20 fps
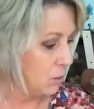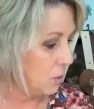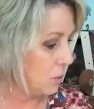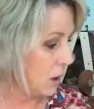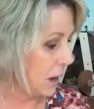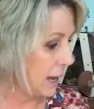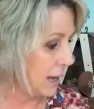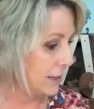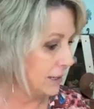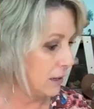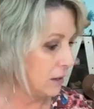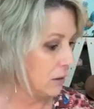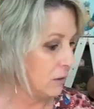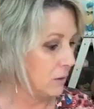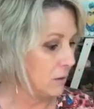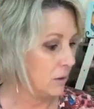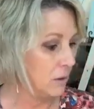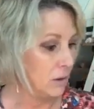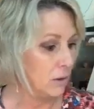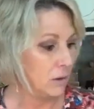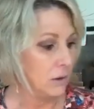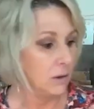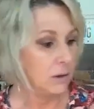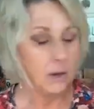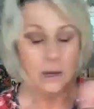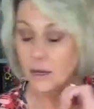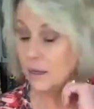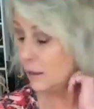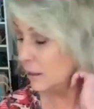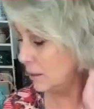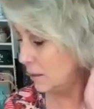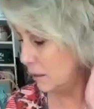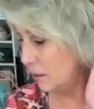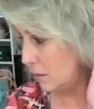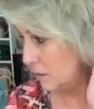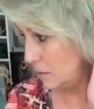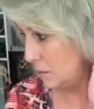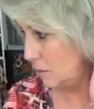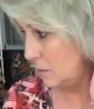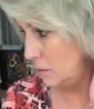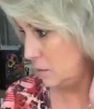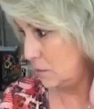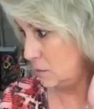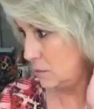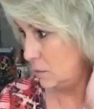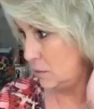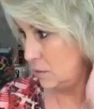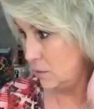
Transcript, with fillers: Um, ooh, I know. I know.